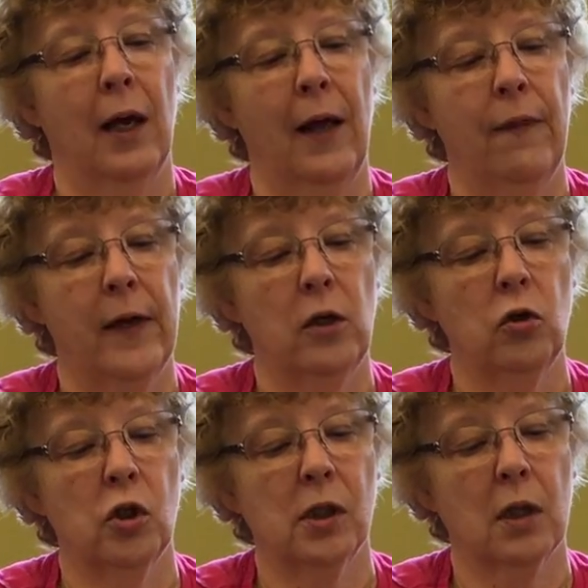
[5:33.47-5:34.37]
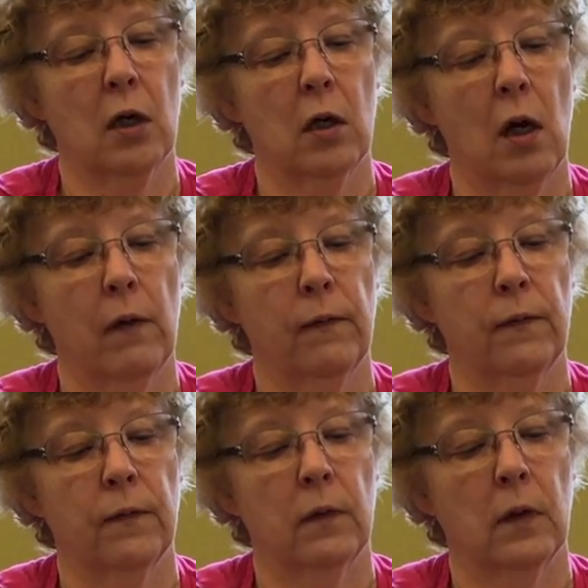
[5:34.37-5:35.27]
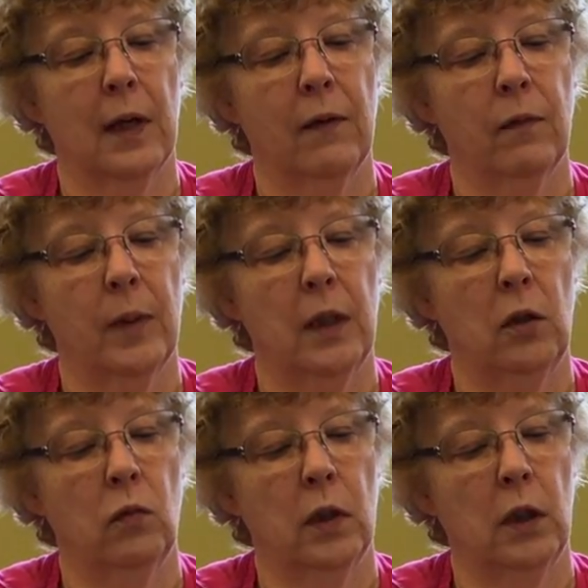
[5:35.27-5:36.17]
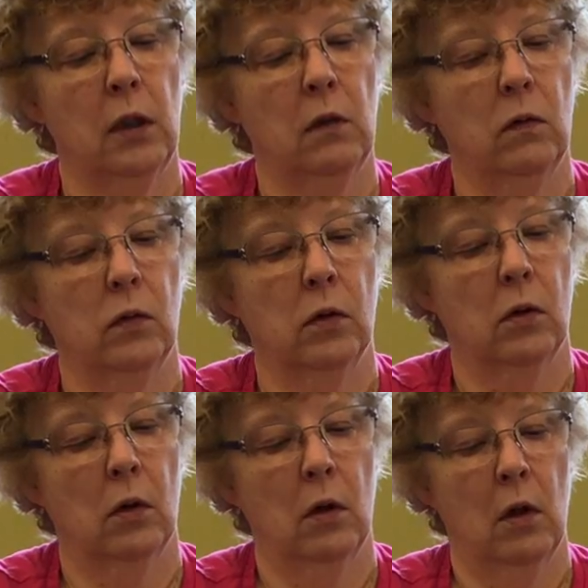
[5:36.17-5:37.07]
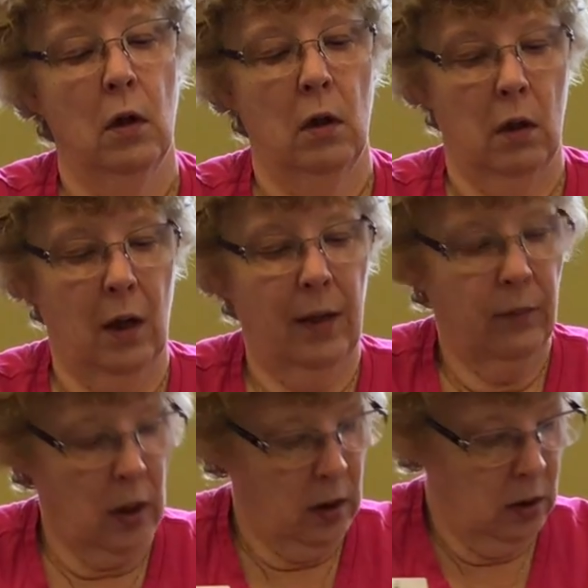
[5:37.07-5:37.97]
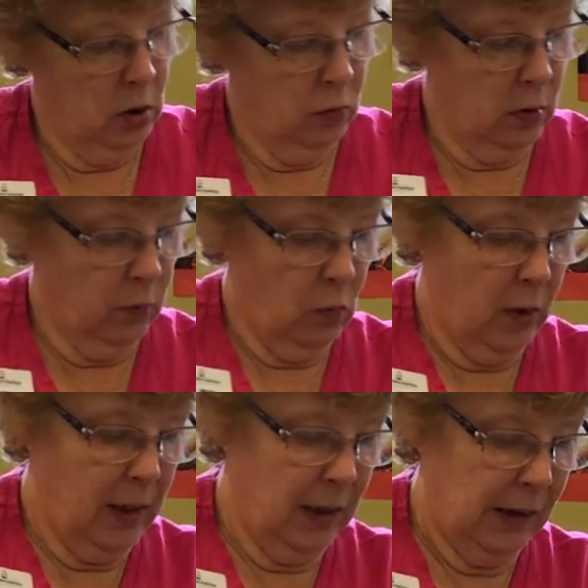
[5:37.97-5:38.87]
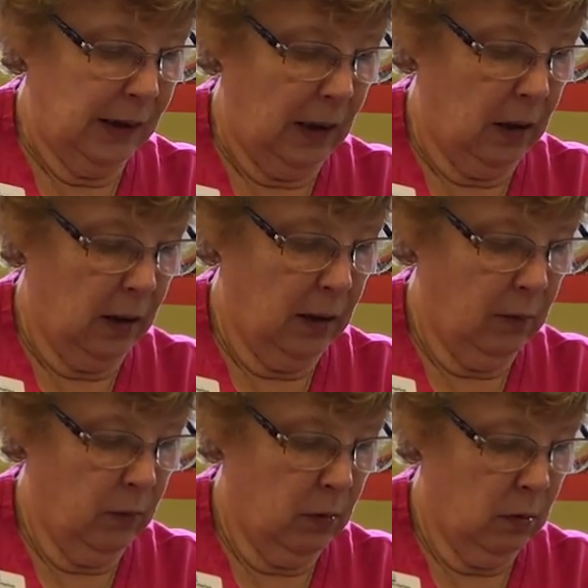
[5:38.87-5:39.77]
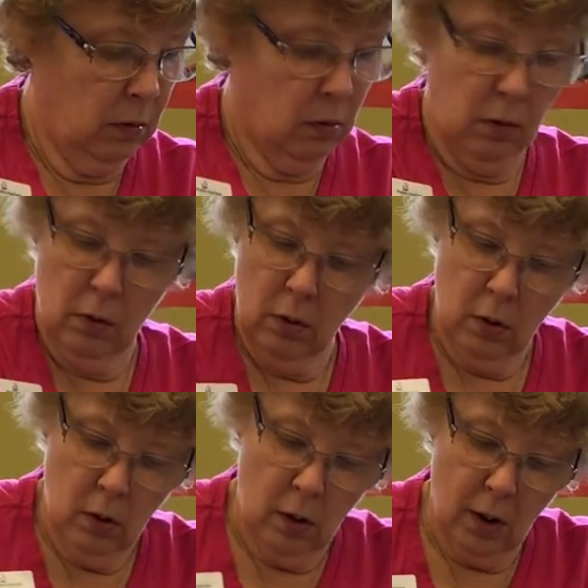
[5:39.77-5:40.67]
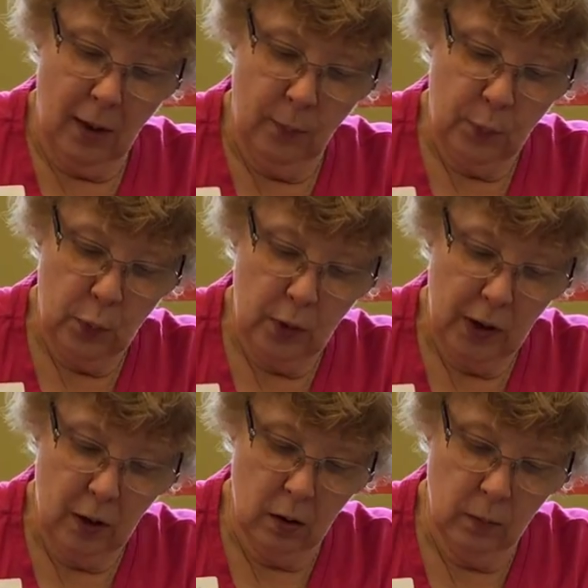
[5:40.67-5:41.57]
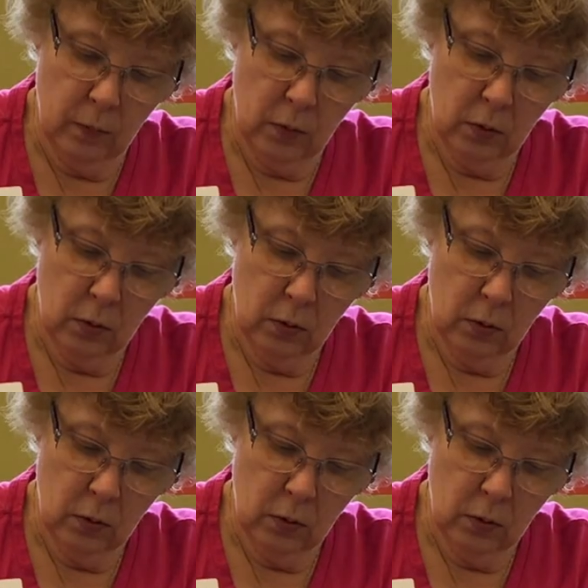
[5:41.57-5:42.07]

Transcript: And then you just cut off however many you wanna use. I'm kinda doing them one at a time and putting them